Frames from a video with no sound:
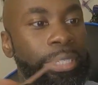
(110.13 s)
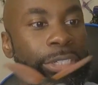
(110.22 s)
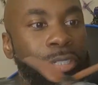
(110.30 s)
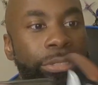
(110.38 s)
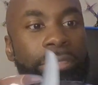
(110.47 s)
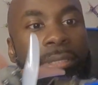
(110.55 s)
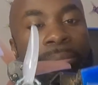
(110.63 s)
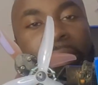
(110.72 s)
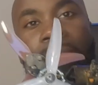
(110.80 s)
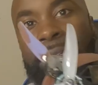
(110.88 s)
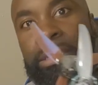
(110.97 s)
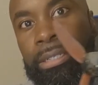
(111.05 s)
These used to
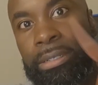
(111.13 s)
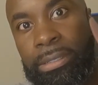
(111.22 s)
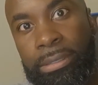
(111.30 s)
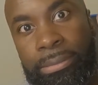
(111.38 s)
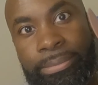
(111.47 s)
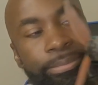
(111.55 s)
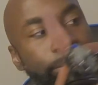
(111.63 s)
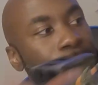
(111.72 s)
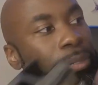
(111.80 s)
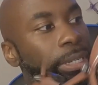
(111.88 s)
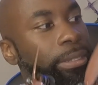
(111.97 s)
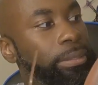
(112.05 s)
be identical,
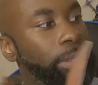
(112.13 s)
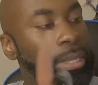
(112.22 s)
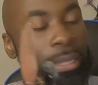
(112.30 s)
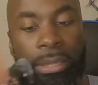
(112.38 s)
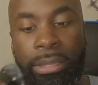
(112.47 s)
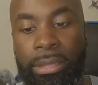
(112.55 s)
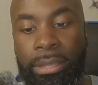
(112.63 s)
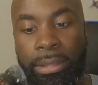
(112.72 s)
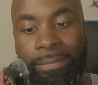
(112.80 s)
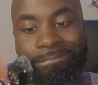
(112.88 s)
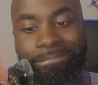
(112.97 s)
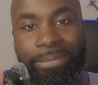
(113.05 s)
but
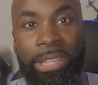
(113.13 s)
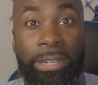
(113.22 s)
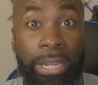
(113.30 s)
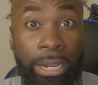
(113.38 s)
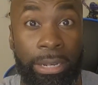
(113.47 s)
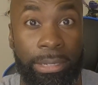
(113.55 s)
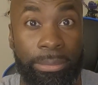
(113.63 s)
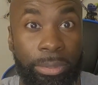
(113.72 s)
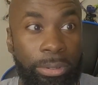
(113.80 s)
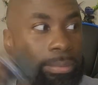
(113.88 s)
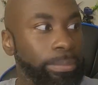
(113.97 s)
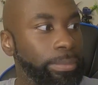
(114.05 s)
they're not
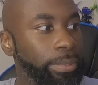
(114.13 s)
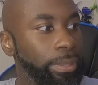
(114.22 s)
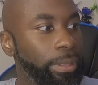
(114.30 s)
anymore.